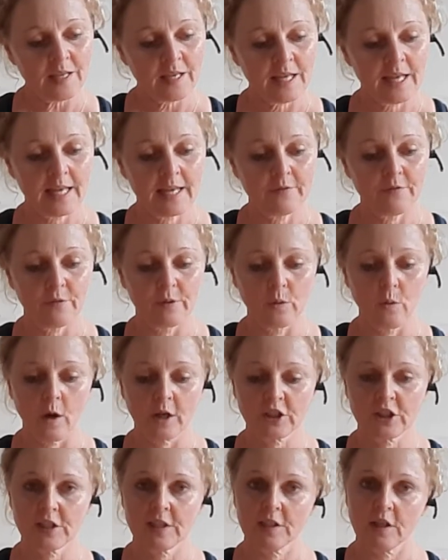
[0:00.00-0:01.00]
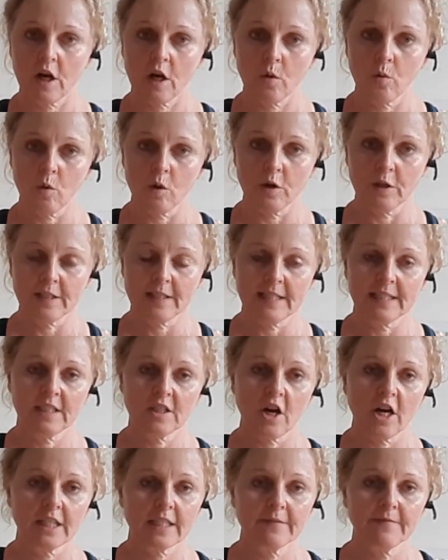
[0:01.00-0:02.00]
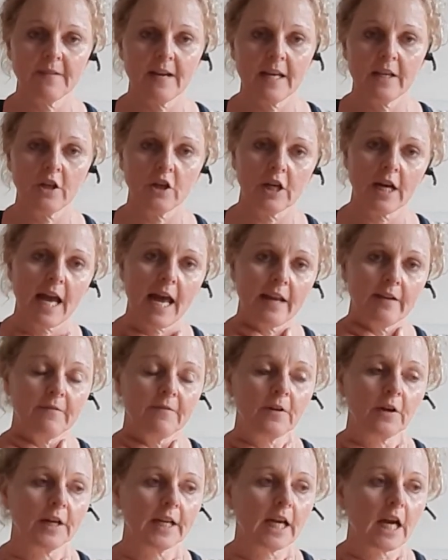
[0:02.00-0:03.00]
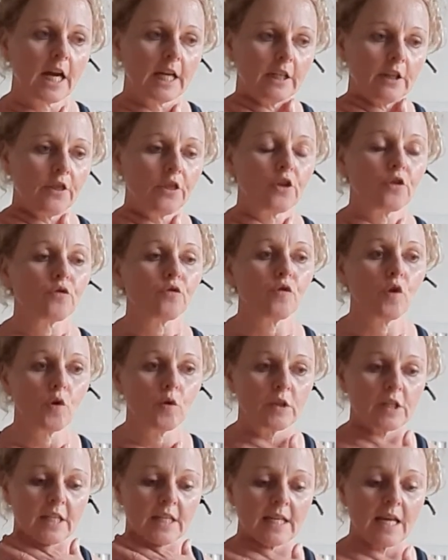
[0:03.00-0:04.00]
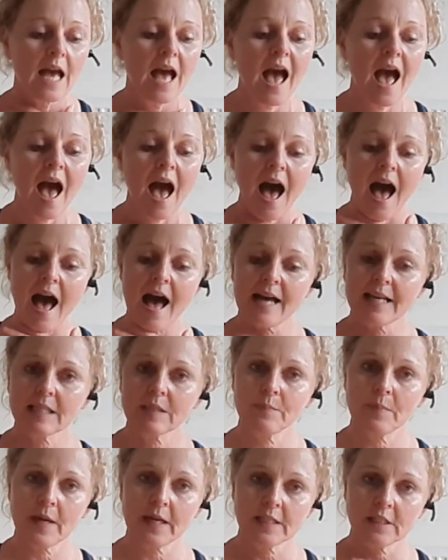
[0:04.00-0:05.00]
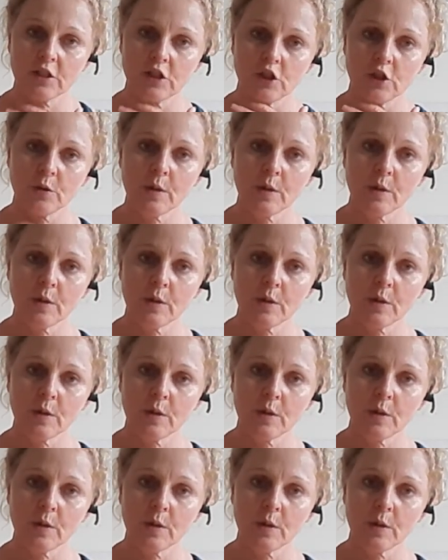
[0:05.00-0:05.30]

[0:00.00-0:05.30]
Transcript: if we watch Star Wars, that Darth Vader had a very kind of throaty aspect to